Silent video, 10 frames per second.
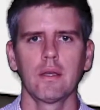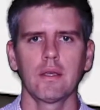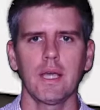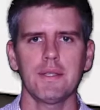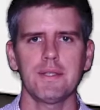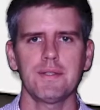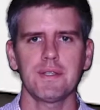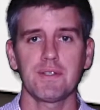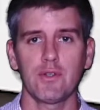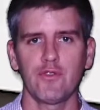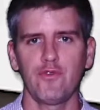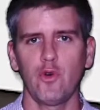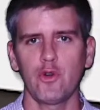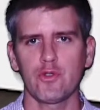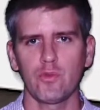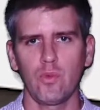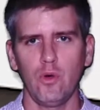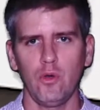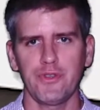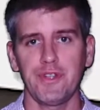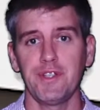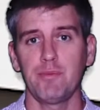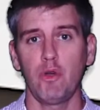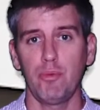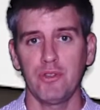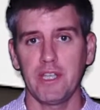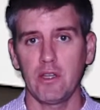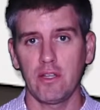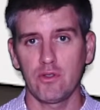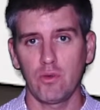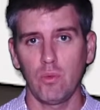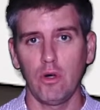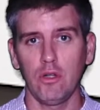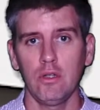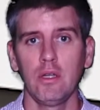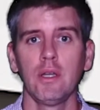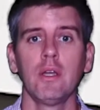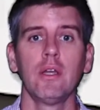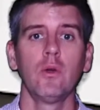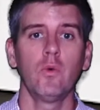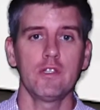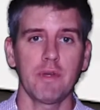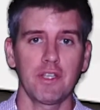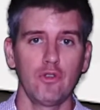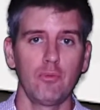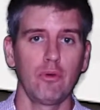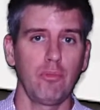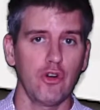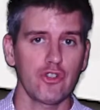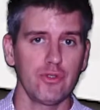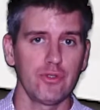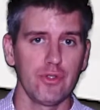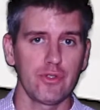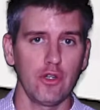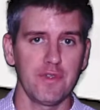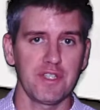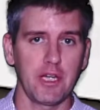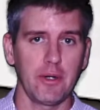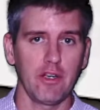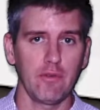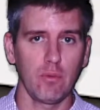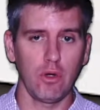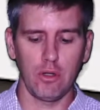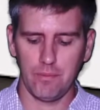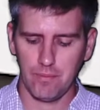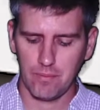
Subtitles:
Gases exert a force on walls that is perpendicular to the wall, with magnitude proportional to the surface area of the wall.